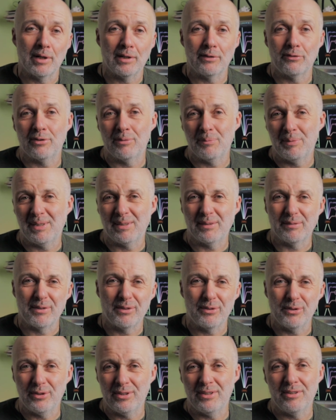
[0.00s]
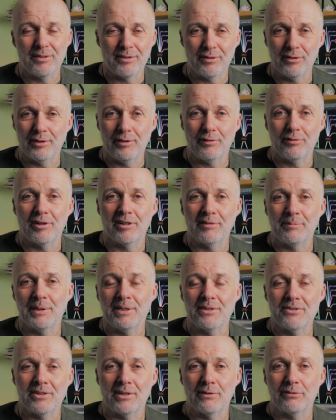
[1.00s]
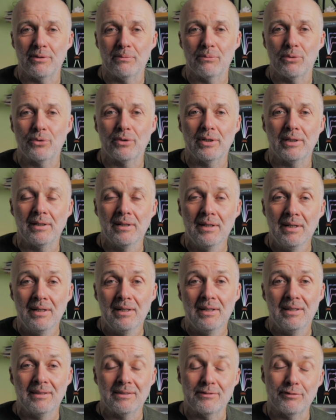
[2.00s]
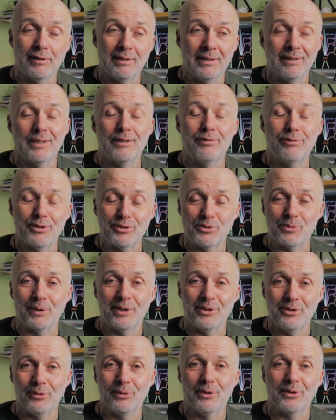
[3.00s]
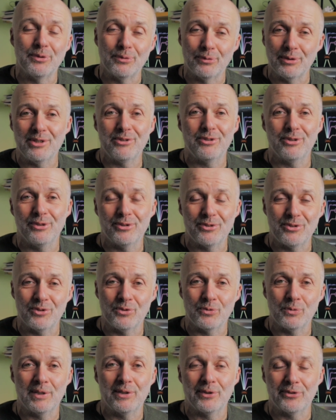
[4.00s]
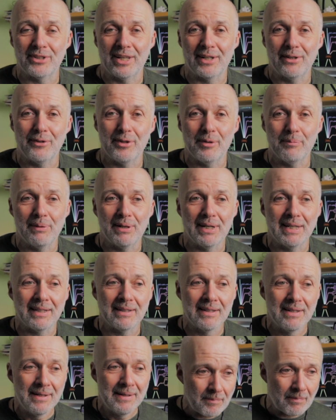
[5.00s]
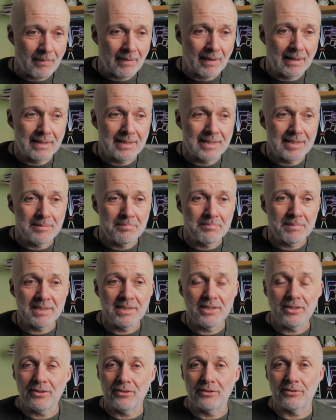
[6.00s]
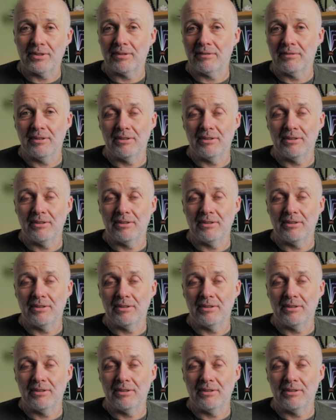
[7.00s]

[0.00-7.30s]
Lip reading: ride for about 30 to 35 minutes every morning. It's funny enough, that's where I do a lot of research as well, sat on the bike. And you can drink